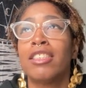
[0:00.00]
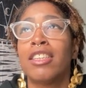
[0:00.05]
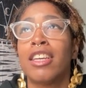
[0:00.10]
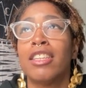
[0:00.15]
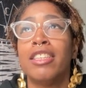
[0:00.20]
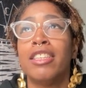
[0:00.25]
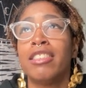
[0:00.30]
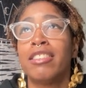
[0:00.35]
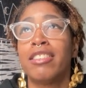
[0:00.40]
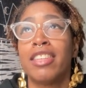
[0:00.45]

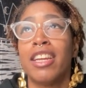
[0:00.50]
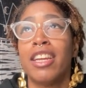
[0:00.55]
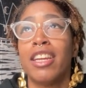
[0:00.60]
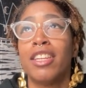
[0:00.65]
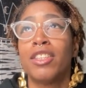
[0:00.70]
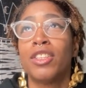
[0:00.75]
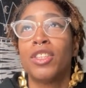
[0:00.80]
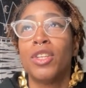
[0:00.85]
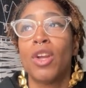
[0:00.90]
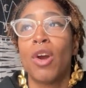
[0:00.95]

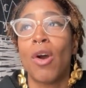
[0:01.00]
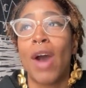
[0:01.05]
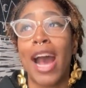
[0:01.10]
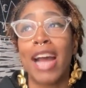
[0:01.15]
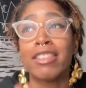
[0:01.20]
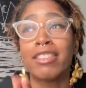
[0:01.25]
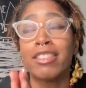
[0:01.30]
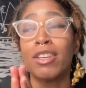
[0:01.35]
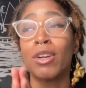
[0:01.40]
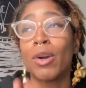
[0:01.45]
listen, I
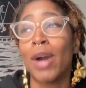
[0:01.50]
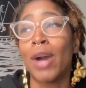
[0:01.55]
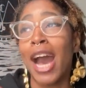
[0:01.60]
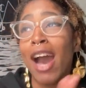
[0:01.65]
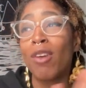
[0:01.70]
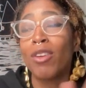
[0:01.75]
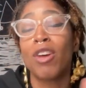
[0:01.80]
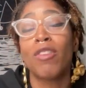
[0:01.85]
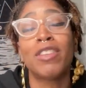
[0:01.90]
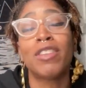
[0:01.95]

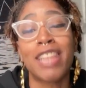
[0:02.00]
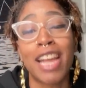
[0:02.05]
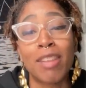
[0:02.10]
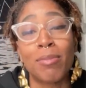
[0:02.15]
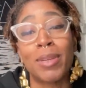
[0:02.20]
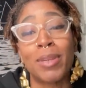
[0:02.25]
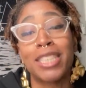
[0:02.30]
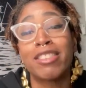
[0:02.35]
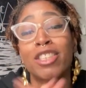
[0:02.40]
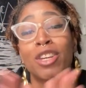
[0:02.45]
don't know if it's
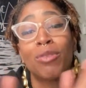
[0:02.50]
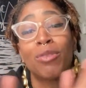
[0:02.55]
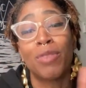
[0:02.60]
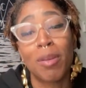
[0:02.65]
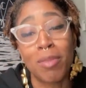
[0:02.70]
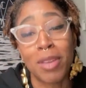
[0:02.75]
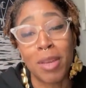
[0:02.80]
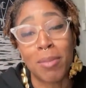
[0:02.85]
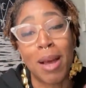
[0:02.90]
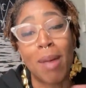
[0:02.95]
Haitian, but it's
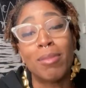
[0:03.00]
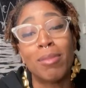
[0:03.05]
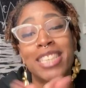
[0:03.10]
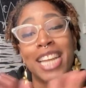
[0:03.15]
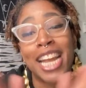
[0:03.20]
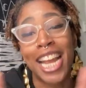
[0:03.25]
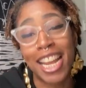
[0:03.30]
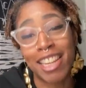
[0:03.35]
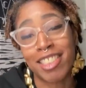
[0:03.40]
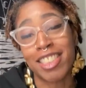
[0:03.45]
Caribbean, but I'm
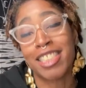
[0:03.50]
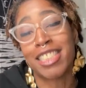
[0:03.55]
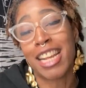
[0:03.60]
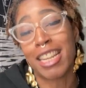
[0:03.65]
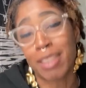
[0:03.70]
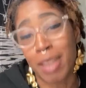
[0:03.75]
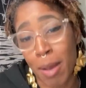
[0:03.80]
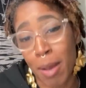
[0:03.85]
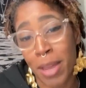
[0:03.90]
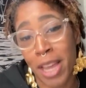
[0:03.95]
saying Haitian
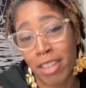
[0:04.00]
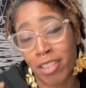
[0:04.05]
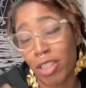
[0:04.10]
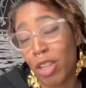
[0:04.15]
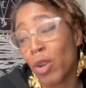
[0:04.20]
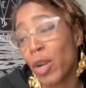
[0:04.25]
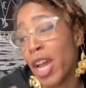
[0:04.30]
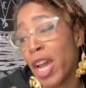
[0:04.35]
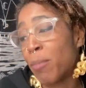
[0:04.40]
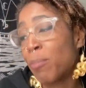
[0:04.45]
because I'm
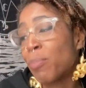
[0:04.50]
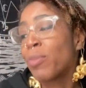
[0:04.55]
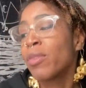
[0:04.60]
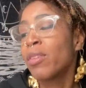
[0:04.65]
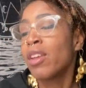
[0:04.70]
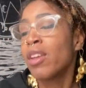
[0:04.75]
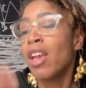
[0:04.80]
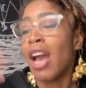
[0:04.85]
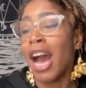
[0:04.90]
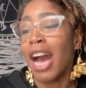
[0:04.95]
Haitian. Okay,
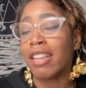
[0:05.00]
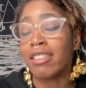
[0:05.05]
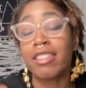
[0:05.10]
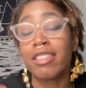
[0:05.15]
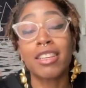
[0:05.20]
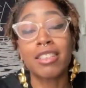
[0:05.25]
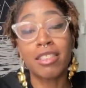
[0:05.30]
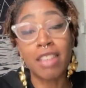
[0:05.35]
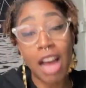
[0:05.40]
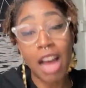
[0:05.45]
I
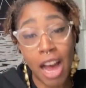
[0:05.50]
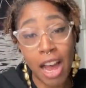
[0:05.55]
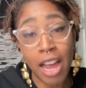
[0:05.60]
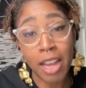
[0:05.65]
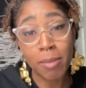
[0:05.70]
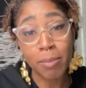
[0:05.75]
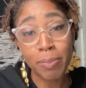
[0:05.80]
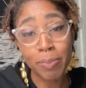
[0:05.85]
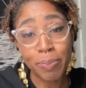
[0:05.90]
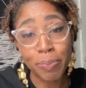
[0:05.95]
took
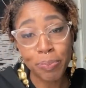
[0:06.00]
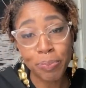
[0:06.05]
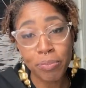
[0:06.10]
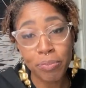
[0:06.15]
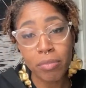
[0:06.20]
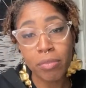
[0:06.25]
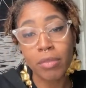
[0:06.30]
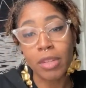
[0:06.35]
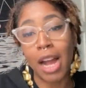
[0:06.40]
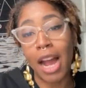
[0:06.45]
lime,
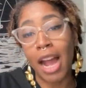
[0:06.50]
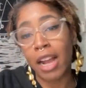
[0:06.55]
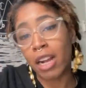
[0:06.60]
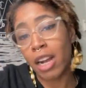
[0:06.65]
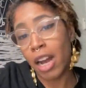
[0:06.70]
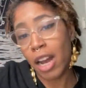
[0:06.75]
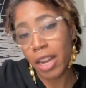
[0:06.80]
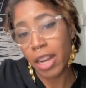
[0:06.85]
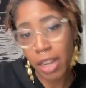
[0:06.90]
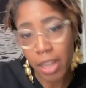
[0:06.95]
I
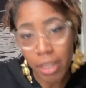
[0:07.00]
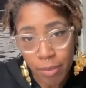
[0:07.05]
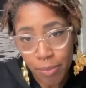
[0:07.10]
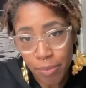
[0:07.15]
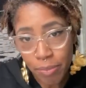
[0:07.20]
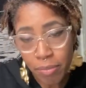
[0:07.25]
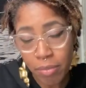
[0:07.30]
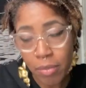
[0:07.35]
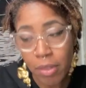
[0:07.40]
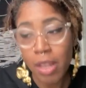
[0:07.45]
cut it
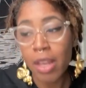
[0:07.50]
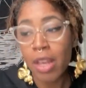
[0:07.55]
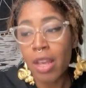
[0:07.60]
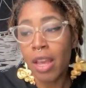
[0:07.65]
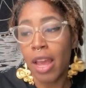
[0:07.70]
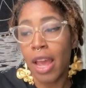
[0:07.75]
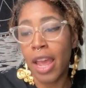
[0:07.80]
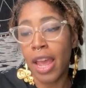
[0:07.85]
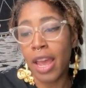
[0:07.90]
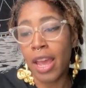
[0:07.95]

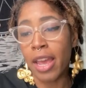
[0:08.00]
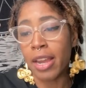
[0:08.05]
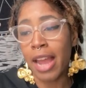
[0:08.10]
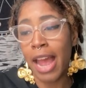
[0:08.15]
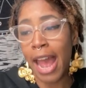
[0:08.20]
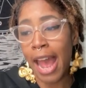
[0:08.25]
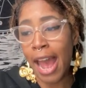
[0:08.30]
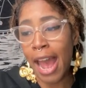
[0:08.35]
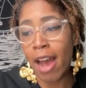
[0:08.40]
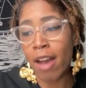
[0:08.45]
in
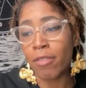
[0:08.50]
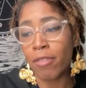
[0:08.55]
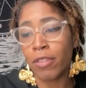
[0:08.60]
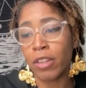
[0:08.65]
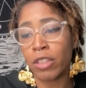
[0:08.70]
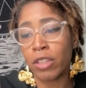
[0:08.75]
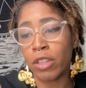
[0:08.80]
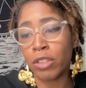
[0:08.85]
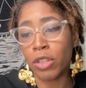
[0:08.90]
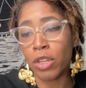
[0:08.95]
half,
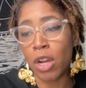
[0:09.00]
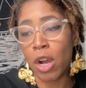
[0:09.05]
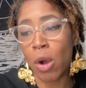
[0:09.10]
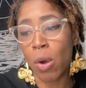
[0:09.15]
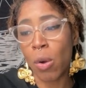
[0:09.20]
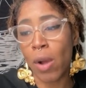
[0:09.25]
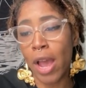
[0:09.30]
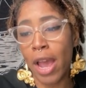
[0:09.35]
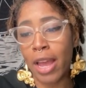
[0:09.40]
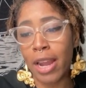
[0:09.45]

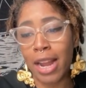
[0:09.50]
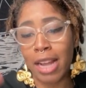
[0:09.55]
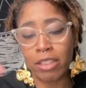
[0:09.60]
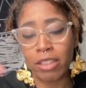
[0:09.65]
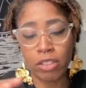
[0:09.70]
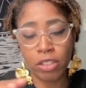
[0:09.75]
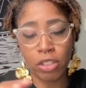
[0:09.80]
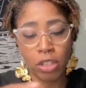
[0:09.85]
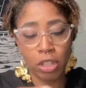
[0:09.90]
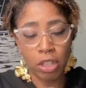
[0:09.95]
and I
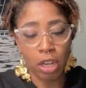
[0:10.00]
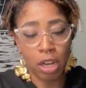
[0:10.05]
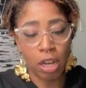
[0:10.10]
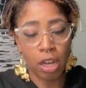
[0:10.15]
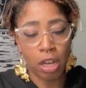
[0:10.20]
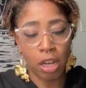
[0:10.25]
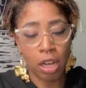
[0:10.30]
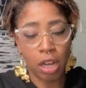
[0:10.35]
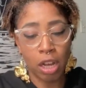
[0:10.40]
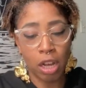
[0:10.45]
took
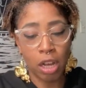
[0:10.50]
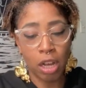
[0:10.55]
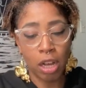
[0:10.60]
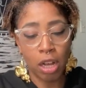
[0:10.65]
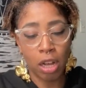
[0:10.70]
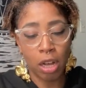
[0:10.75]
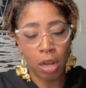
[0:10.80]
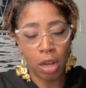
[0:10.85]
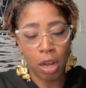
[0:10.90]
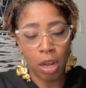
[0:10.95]

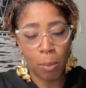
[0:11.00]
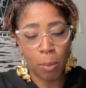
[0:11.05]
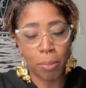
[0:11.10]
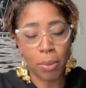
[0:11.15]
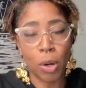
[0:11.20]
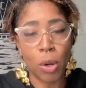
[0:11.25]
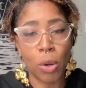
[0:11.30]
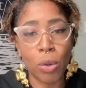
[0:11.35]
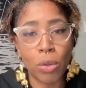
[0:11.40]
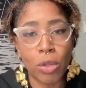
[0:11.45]
a
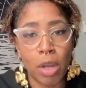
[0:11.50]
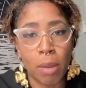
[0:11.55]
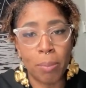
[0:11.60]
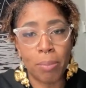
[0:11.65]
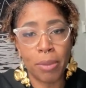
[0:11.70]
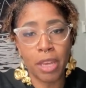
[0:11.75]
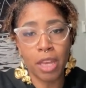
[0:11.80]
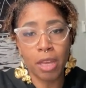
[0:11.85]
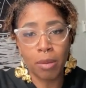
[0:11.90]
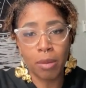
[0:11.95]
bowl, a
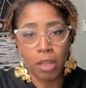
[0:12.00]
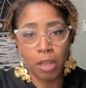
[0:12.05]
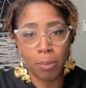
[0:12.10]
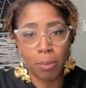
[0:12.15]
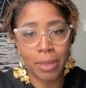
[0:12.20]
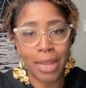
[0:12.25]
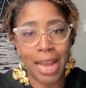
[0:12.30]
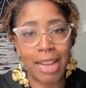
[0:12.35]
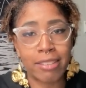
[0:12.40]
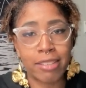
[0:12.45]
big
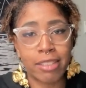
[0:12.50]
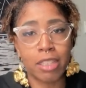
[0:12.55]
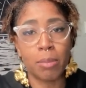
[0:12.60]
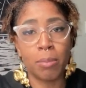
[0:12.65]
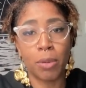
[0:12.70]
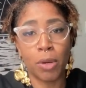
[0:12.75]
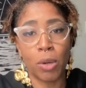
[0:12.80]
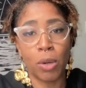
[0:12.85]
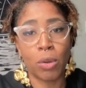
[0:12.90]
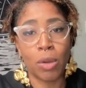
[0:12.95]

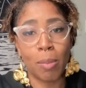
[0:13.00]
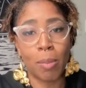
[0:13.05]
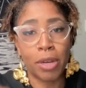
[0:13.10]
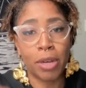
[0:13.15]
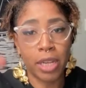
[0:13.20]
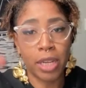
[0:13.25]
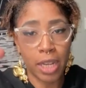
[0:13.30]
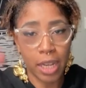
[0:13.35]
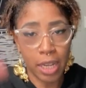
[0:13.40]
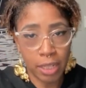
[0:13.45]
plastic bowl. I
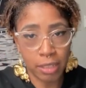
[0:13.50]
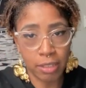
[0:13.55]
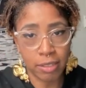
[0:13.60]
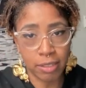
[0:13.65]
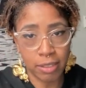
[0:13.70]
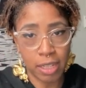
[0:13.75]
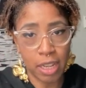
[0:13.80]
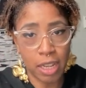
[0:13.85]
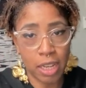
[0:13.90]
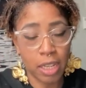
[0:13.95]
put it in the
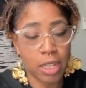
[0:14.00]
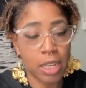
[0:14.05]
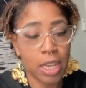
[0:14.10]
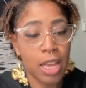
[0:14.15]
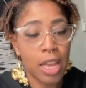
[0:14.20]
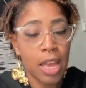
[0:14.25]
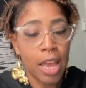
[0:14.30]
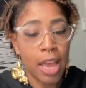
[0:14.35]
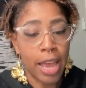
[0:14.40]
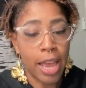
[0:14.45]
sink,
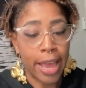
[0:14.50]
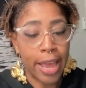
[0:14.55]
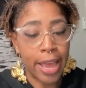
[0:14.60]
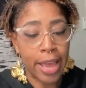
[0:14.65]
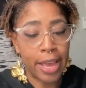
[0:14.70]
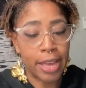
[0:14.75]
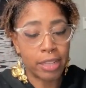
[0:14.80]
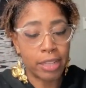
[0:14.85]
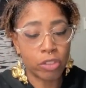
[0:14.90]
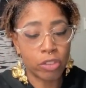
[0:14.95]

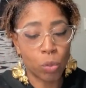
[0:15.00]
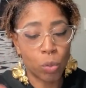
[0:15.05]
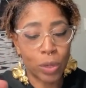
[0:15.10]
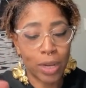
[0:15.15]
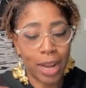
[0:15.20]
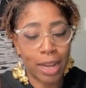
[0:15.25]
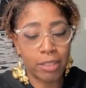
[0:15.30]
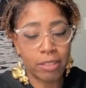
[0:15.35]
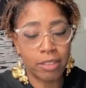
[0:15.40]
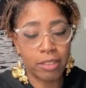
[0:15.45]
and
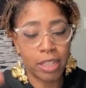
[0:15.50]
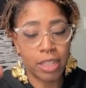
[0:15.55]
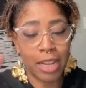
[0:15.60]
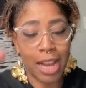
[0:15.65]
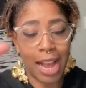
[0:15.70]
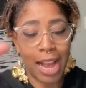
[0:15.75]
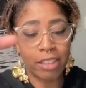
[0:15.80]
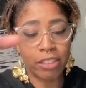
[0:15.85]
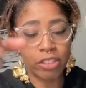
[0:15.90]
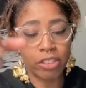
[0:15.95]
what I did,
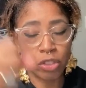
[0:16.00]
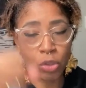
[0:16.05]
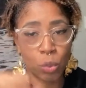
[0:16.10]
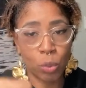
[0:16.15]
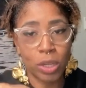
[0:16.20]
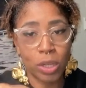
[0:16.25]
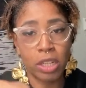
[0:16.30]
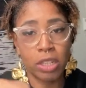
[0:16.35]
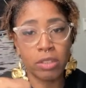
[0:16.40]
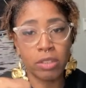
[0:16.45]
I
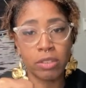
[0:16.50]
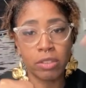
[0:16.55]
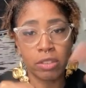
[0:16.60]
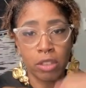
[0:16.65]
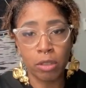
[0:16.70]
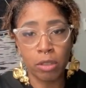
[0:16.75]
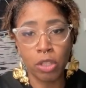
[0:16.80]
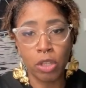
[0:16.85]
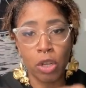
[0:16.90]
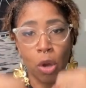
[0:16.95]

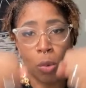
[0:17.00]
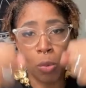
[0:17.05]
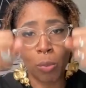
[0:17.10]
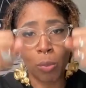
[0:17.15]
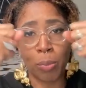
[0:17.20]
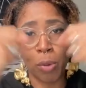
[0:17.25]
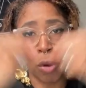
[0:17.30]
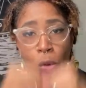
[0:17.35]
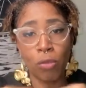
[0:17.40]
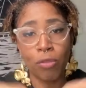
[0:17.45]
squeezed,
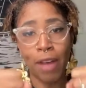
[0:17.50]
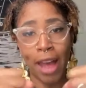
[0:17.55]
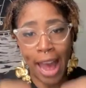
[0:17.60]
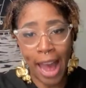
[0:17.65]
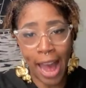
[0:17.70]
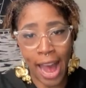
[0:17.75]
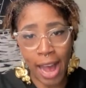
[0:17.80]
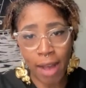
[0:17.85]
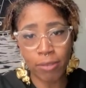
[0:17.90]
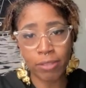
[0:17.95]
both
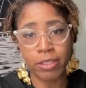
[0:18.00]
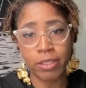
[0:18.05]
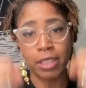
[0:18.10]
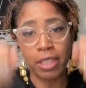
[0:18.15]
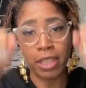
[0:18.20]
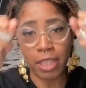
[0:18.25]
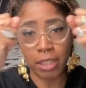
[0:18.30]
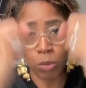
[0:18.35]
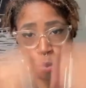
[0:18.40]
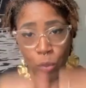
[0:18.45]
halves
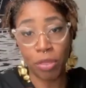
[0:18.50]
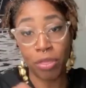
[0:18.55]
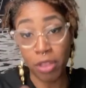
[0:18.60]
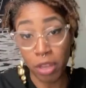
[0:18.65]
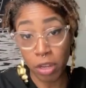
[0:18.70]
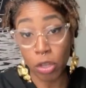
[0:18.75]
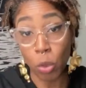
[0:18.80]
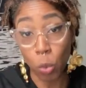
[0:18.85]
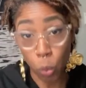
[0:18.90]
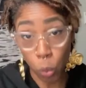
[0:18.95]

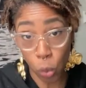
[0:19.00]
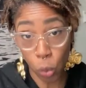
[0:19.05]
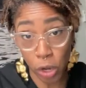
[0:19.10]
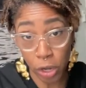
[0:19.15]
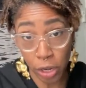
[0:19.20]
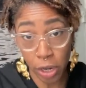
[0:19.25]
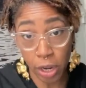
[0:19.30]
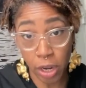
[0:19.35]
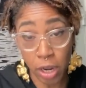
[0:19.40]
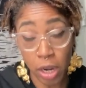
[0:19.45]
within the
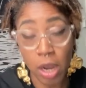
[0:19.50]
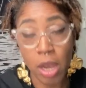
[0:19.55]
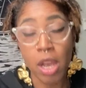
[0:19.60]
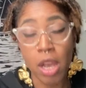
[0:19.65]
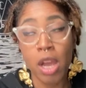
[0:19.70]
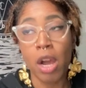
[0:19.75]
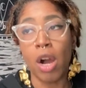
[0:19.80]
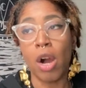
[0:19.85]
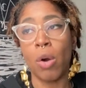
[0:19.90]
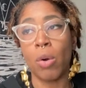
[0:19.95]
water,
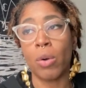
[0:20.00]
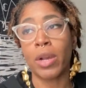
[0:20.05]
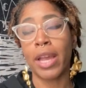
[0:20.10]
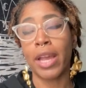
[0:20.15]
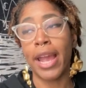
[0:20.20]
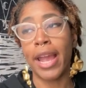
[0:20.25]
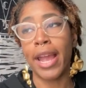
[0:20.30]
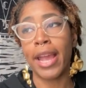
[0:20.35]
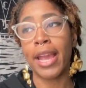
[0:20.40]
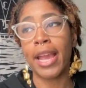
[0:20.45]

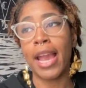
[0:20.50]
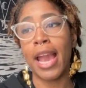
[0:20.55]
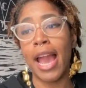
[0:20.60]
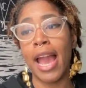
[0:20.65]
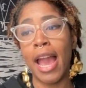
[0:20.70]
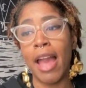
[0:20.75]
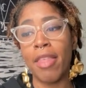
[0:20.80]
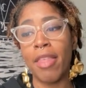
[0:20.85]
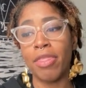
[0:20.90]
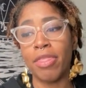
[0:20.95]
okay,
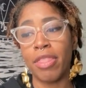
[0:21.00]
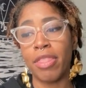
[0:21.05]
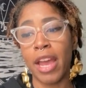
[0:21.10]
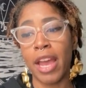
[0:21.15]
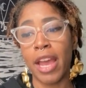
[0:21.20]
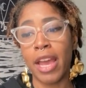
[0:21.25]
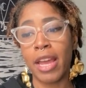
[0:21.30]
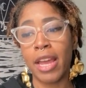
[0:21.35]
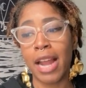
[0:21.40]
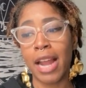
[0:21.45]
and
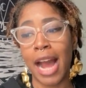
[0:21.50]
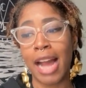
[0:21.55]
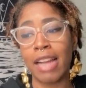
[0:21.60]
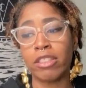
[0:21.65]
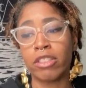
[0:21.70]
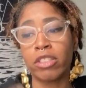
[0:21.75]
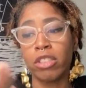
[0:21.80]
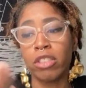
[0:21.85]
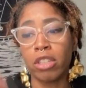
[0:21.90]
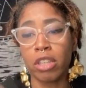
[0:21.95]
then I
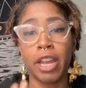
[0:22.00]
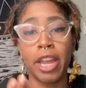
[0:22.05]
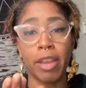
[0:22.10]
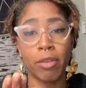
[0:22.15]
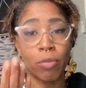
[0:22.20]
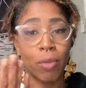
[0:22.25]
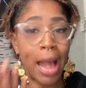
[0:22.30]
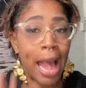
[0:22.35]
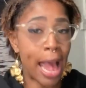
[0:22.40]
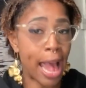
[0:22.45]
took
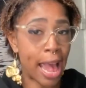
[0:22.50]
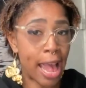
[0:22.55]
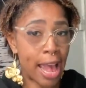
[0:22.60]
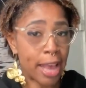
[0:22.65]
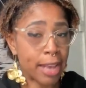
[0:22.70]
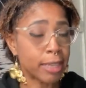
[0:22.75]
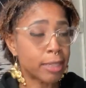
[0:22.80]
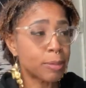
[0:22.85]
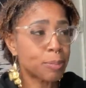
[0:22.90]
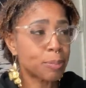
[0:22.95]
a
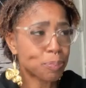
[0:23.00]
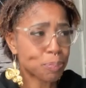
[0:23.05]
rag.